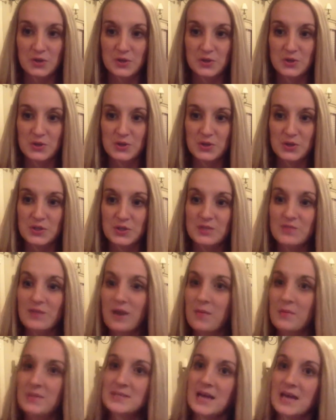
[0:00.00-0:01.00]
Zook's
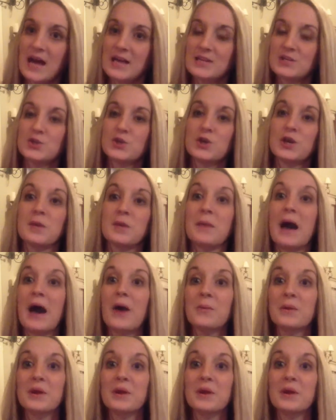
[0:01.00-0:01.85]
Famous Ice Cream. I would